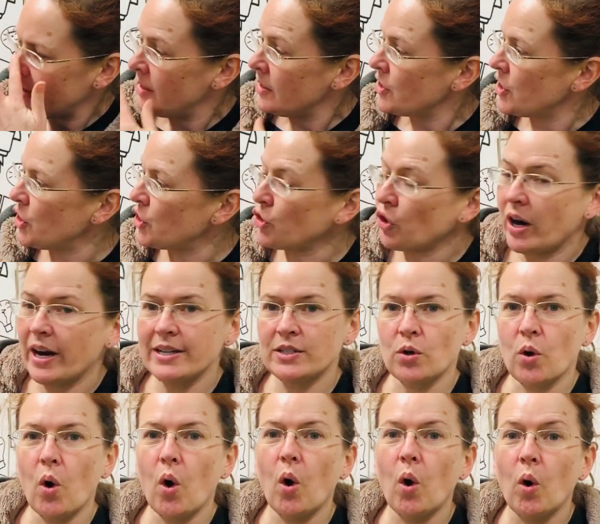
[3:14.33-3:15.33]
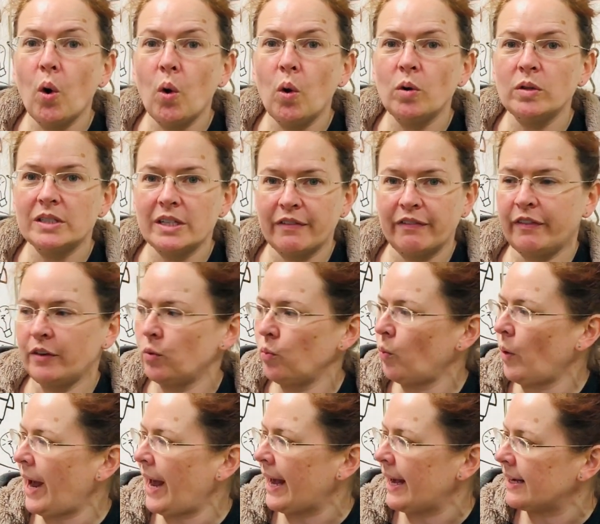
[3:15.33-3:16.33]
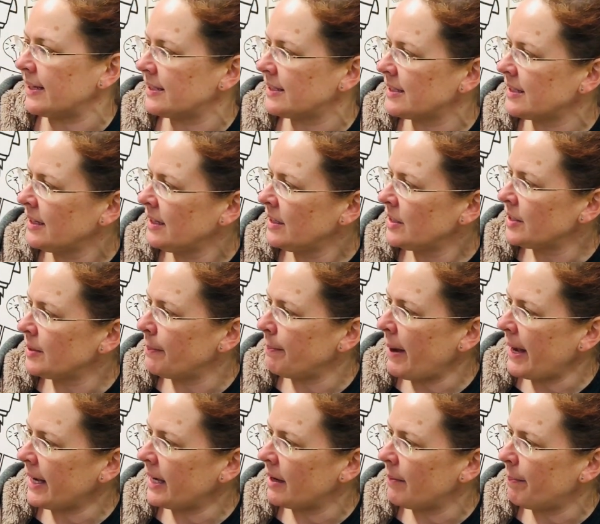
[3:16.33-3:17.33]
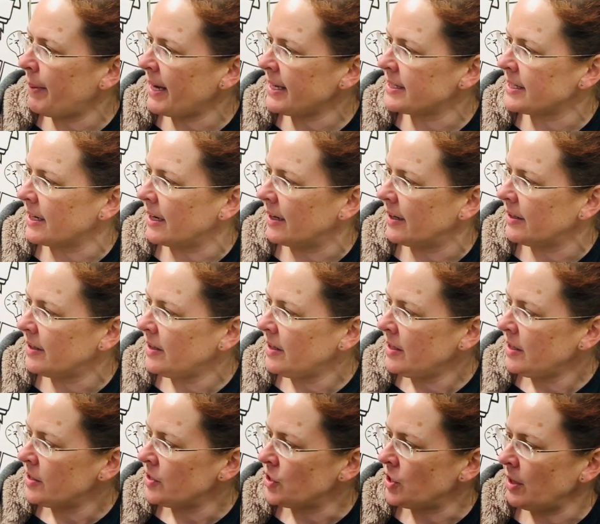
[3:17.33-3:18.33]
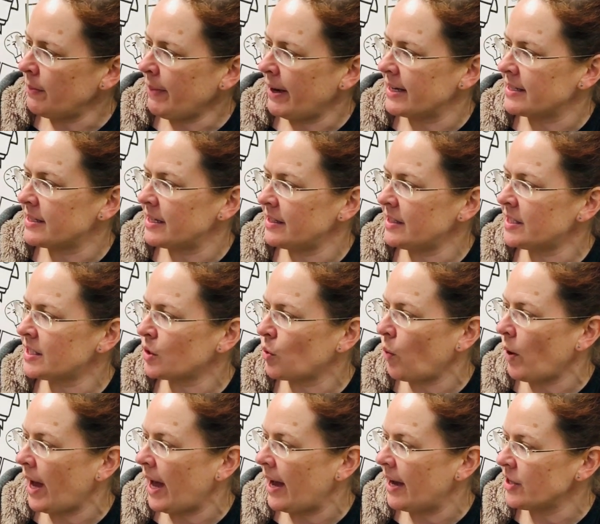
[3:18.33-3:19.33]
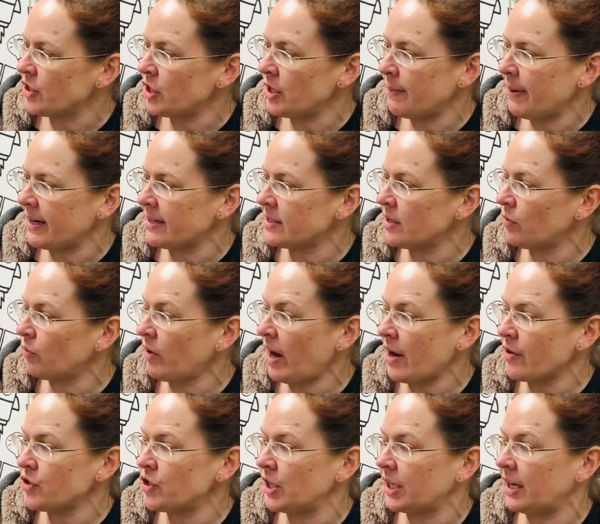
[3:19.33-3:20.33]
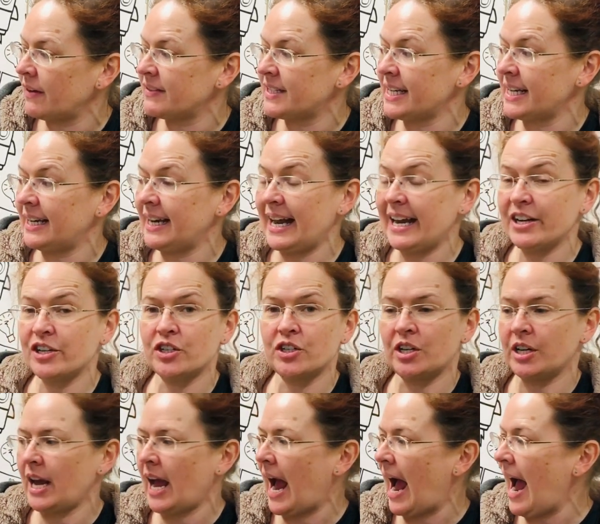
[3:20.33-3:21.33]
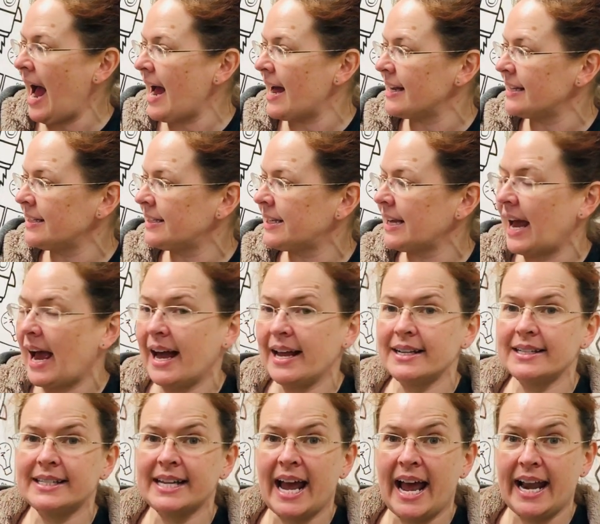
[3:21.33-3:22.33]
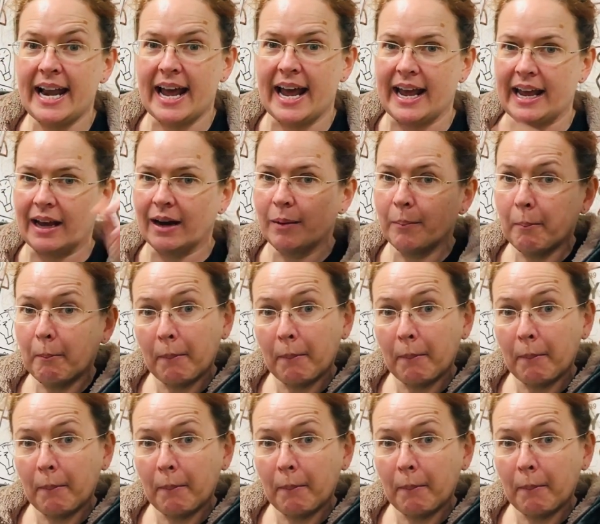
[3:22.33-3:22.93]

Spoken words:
She tries all different ways to make it better. She makes it square. She makes it round. She gives it legs. She adds antennae.